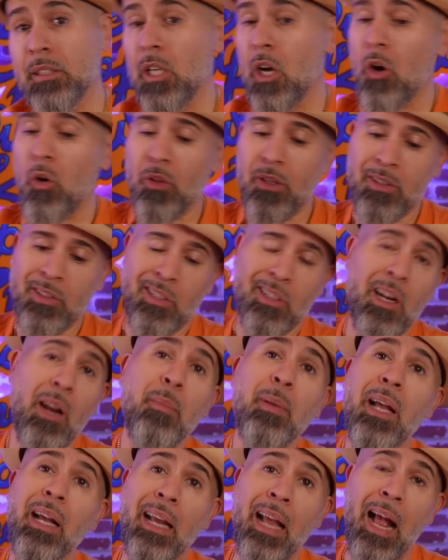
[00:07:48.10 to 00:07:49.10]
yo, this is gonna
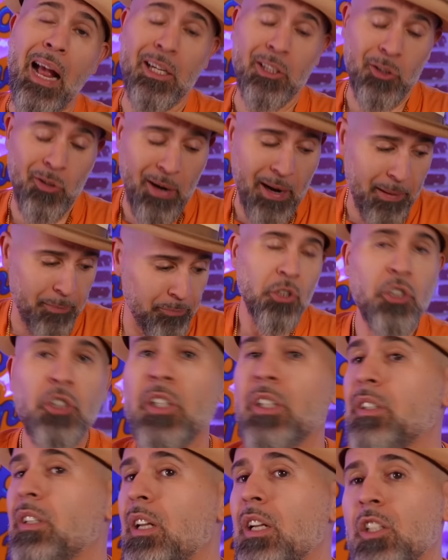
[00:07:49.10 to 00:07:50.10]
be a cash grab.
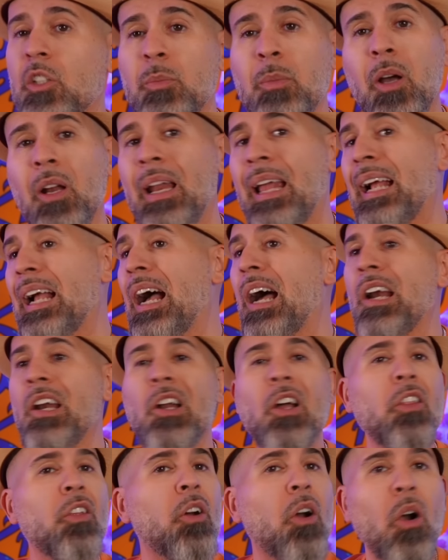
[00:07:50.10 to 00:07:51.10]
Shit's gonna smell like
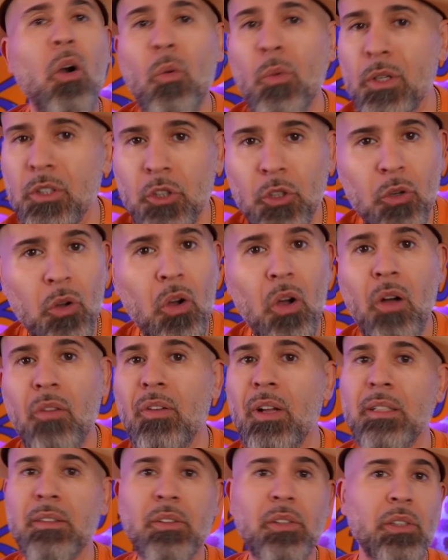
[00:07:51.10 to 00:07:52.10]
another original
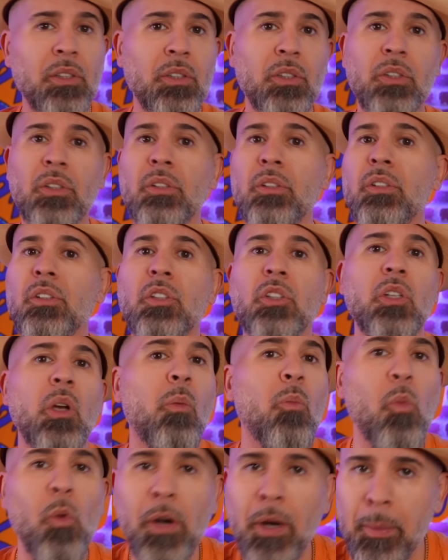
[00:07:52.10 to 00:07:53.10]
Aventus,
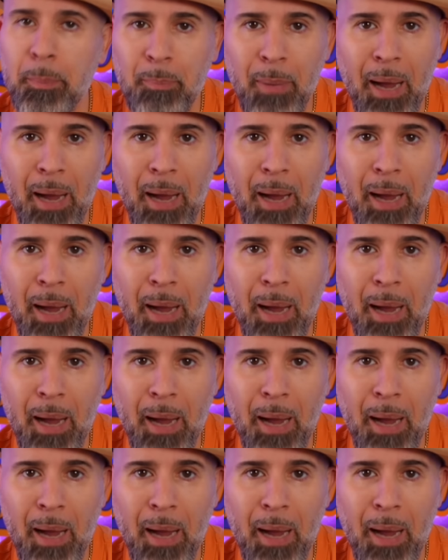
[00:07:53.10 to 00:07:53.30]
some weird